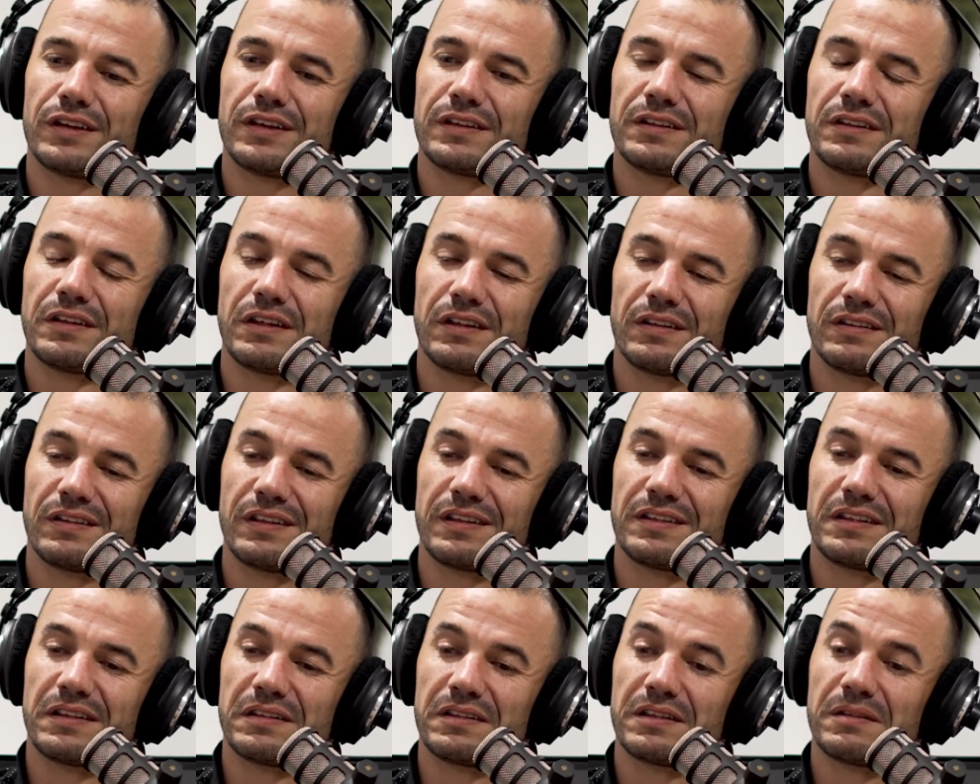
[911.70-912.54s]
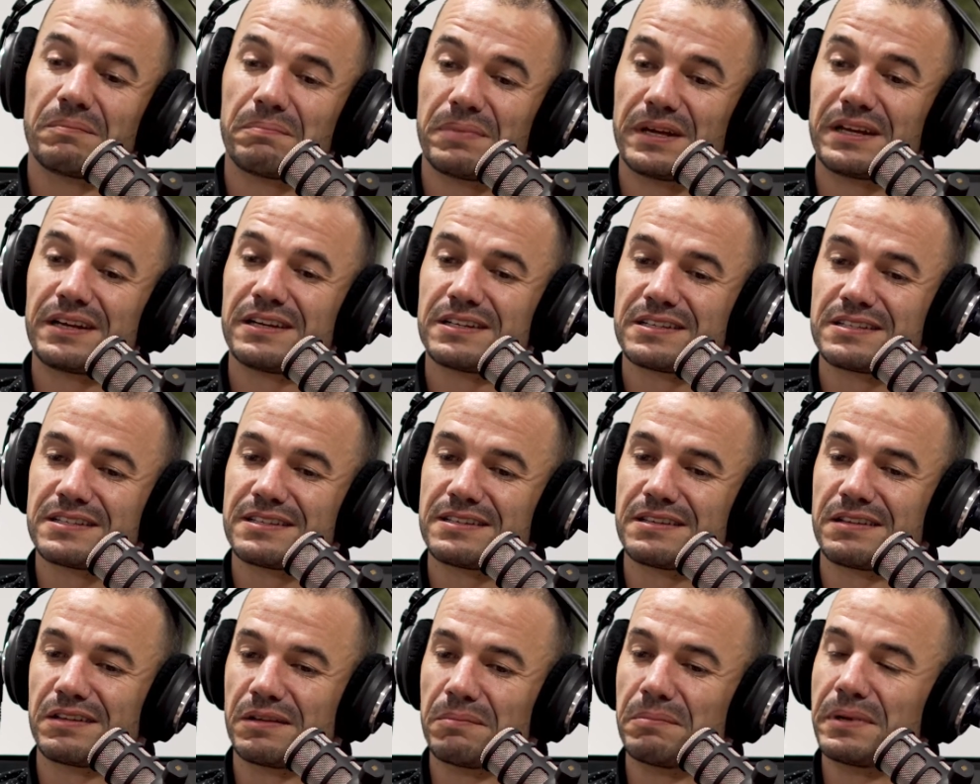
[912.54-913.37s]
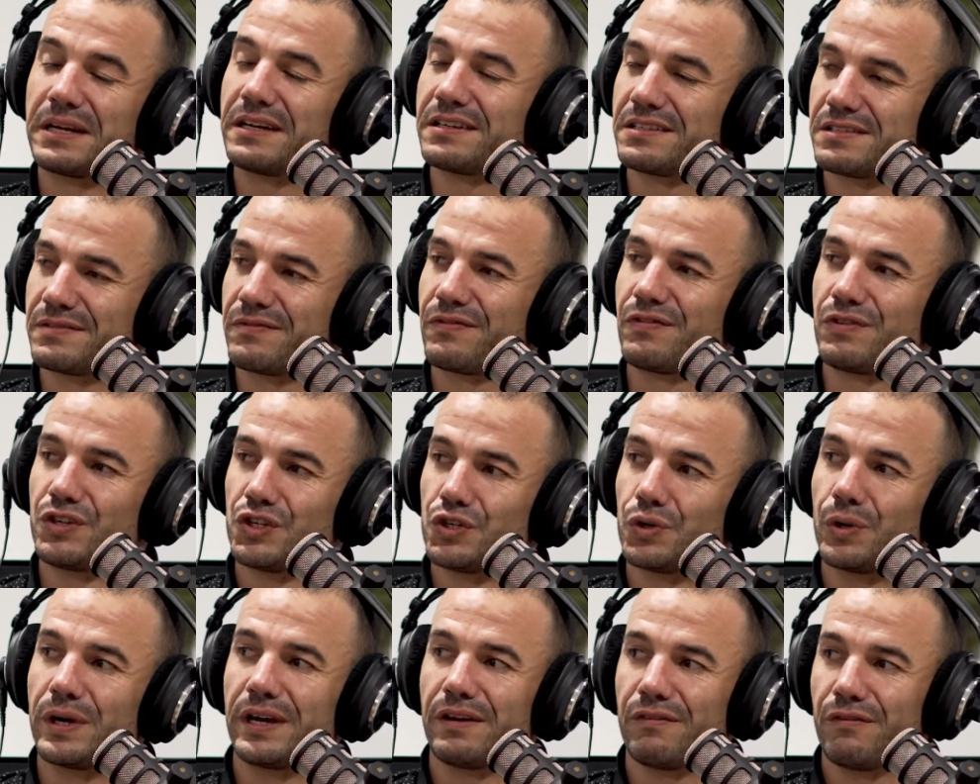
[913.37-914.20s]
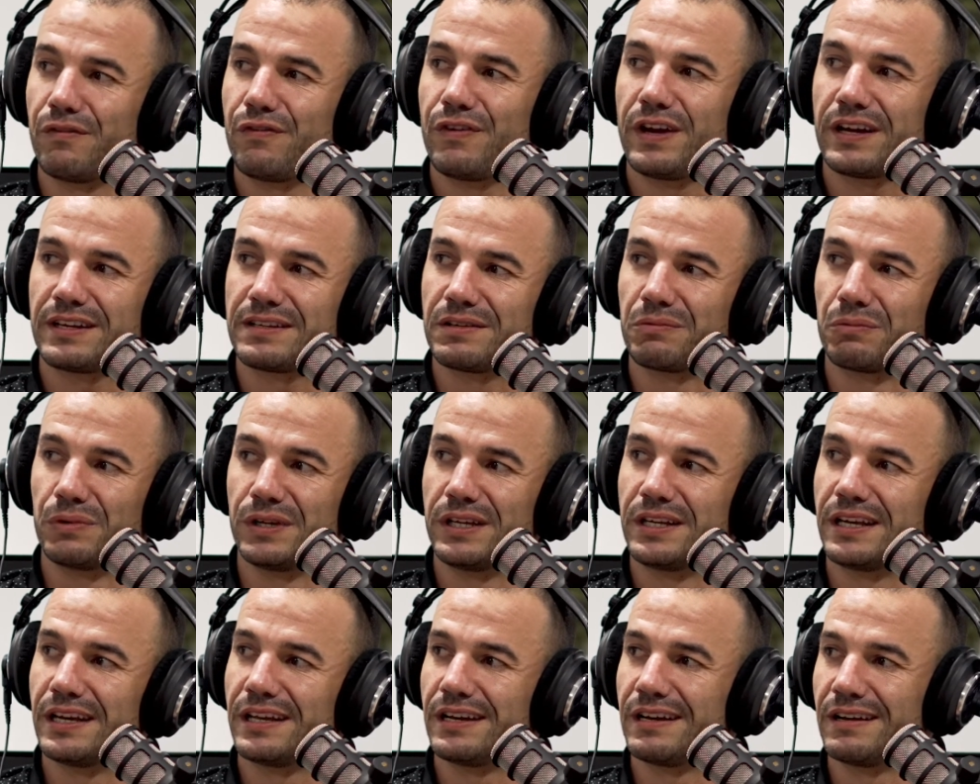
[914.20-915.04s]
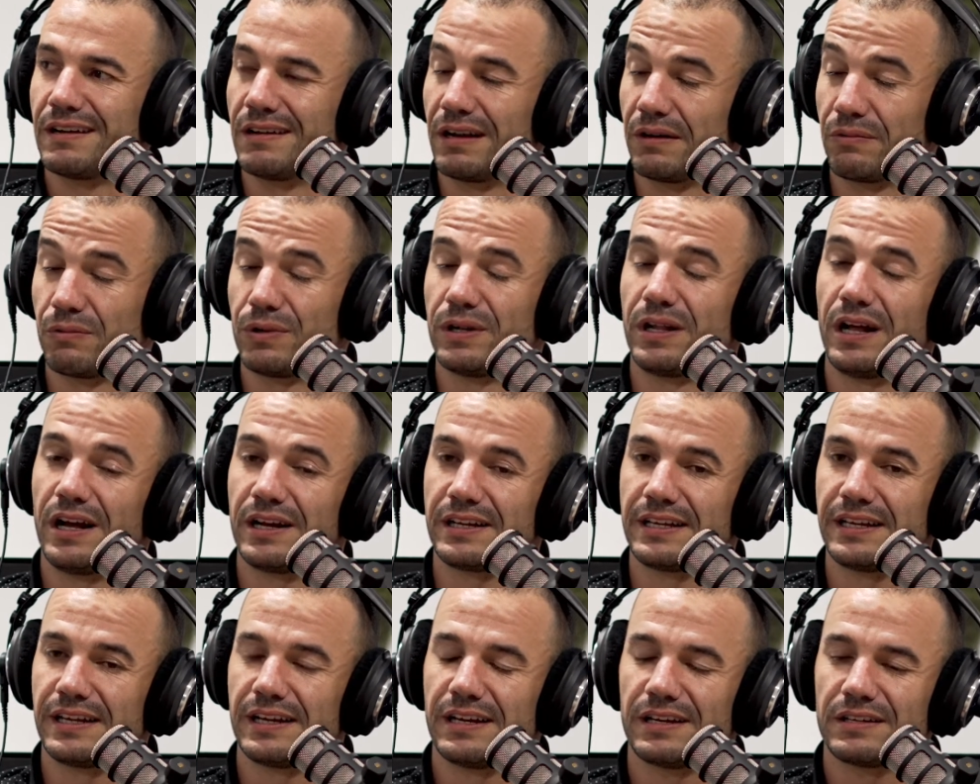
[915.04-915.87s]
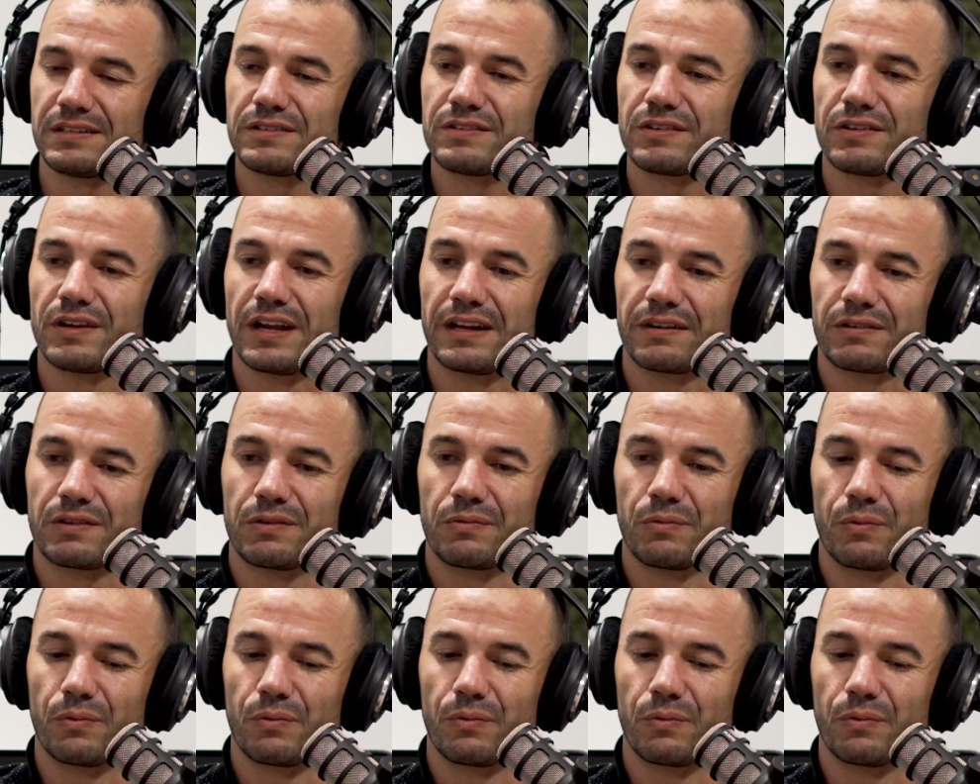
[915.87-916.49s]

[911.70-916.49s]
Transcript: the the biggest the biggest joy and factor we get like well I get out like